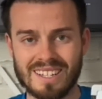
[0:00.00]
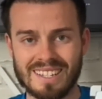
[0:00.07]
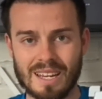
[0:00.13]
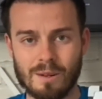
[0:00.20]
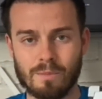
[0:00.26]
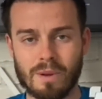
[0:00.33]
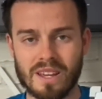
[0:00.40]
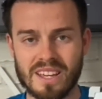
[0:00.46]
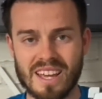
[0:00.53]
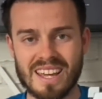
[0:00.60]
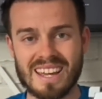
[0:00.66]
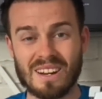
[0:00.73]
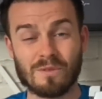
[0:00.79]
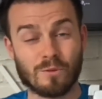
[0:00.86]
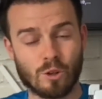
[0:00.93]
in PE
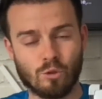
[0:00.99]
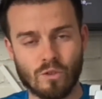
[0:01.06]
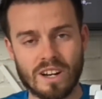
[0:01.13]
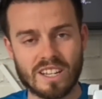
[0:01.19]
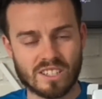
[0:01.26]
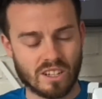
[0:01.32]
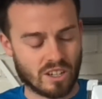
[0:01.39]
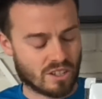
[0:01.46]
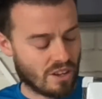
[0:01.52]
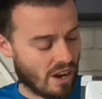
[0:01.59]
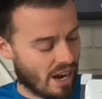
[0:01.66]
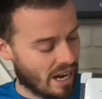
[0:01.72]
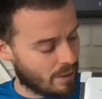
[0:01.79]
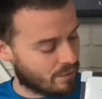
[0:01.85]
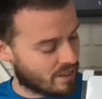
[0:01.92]
and through research that I've